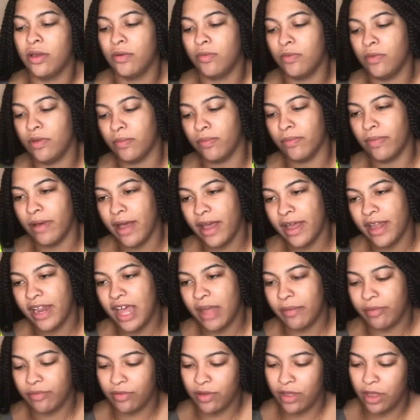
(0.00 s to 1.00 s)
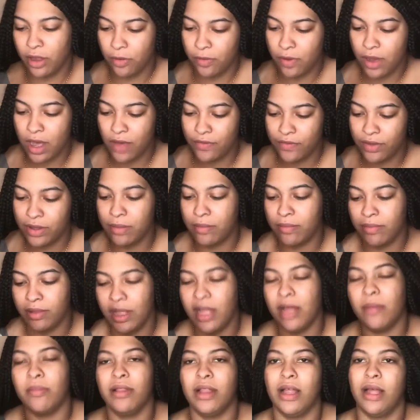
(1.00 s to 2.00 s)
with pineapple and guava,
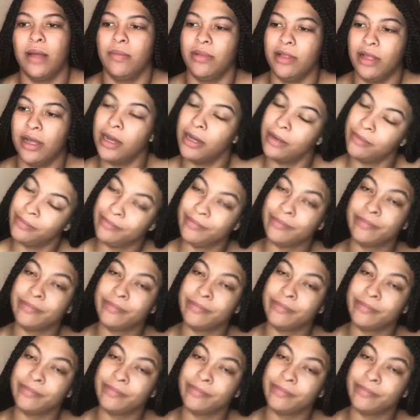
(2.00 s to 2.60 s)
blah blah blah.